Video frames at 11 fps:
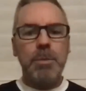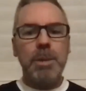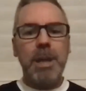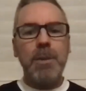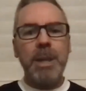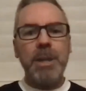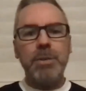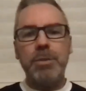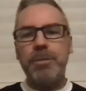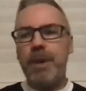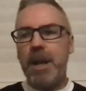When I went
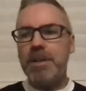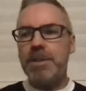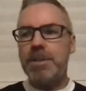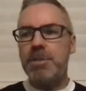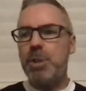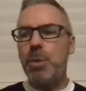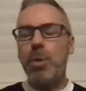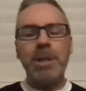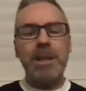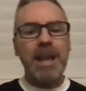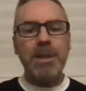to France, you
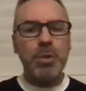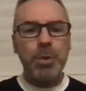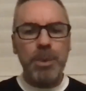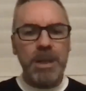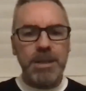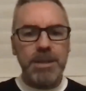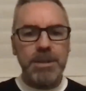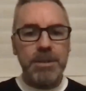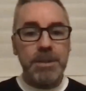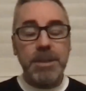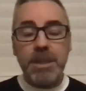only last 2
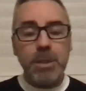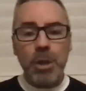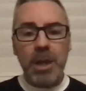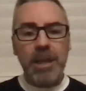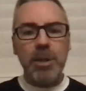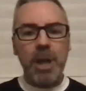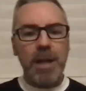weeks. This is all I got.